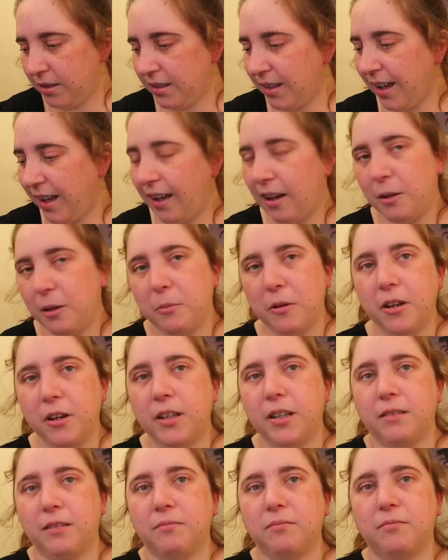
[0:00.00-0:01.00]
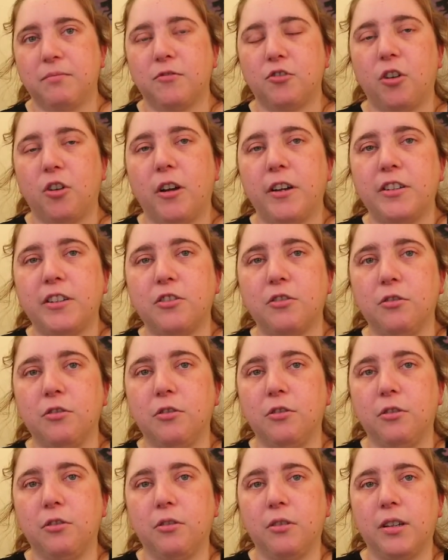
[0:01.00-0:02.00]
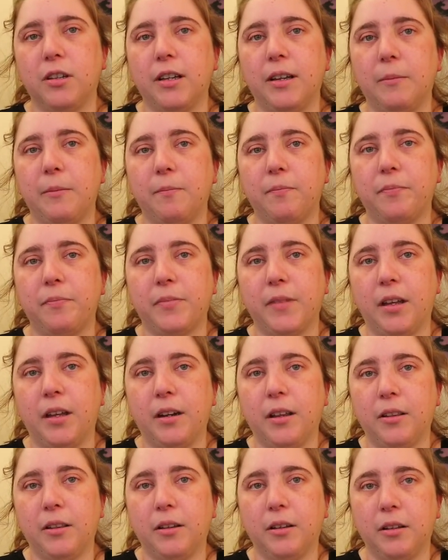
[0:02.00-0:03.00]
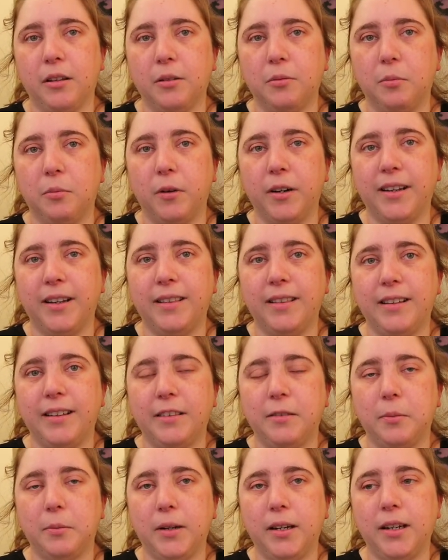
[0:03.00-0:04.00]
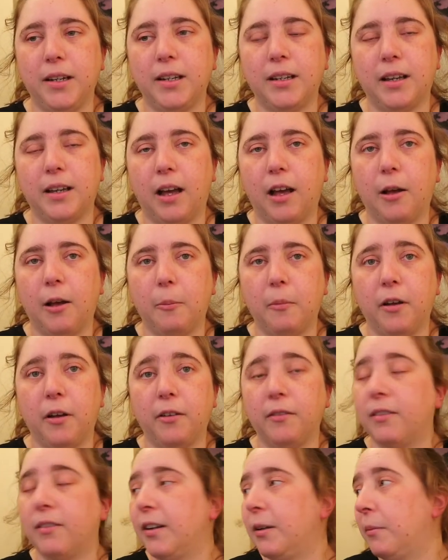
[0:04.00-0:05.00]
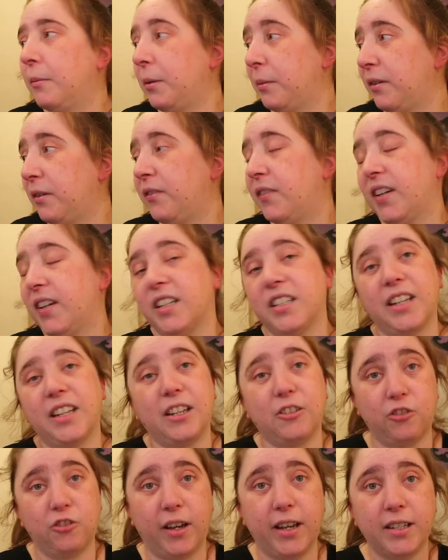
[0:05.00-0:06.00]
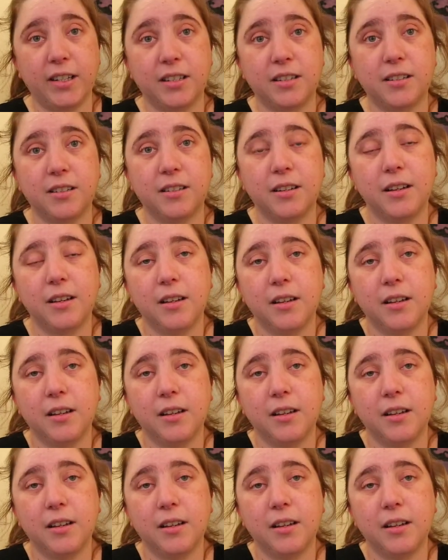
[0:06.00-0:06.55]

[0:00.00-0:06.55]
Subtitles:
yeah, I might try to get another one in this week, hopefully maybe finish that dress,